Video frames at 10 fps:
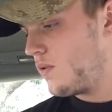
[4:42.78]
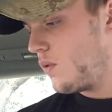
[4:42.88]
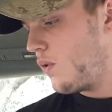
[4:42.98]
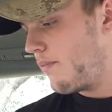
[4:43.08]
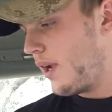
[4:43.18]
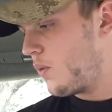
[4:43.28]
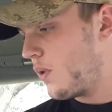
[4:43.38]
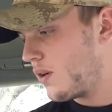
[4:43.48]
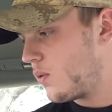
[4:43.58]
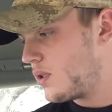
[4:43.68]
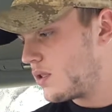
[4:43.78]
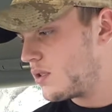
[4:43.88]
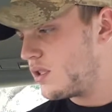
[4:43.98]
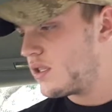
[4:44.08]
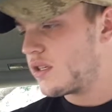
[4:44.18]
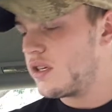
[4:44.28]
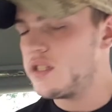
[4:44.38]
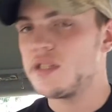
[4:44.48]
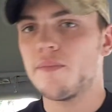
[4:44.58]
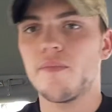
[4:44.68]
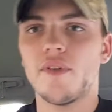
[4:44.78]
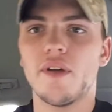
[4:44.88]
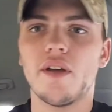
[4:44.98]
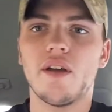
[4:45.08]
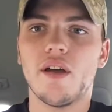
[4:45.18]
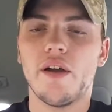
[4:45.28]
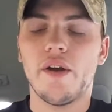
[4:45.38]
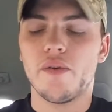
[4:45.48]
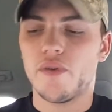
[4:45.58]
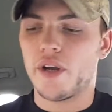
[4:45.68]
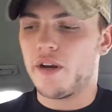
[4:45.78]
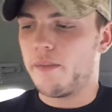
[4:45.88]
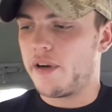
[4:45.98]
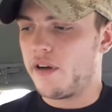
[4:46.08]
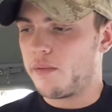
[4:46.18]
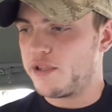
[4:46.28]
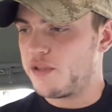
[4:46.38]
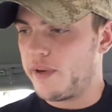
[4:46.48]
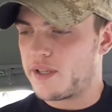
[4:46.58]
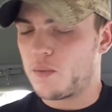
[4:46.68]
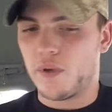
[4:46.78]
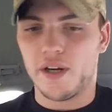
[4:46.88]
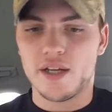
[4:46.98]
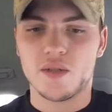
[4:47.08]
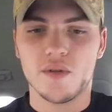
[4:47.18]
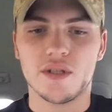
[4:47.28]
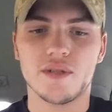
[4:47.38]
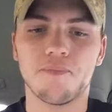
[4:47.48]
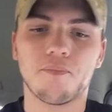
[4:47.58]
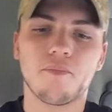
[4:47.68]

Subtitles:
Quit making weird noises, Jesus Christ. I don't know if you can hear my dog, but she's making some weird ass noises.